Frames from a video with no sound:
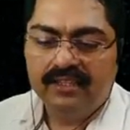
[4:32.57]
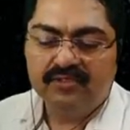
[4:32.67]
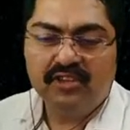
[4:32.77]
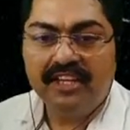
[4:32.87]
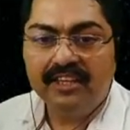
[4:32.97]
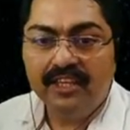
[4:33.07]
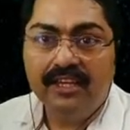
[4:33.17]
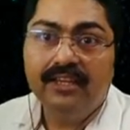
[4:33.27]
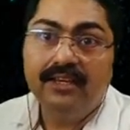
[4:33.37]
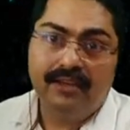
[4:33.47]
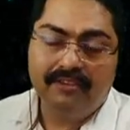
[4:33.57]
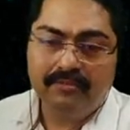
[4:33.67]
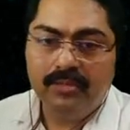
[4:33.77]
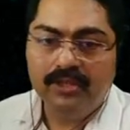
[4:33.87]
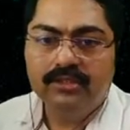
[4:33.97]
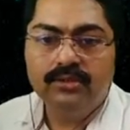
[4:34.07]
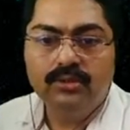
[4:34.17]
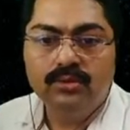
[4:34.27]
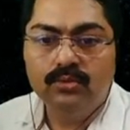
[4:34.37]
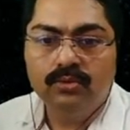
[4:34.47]
Click the left button
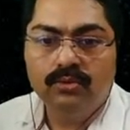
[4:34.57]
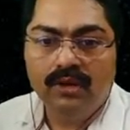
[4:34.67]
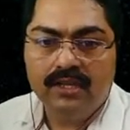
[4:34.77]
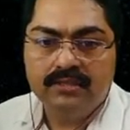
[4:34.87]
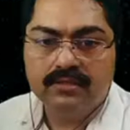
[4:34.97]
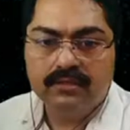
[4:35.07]
to release.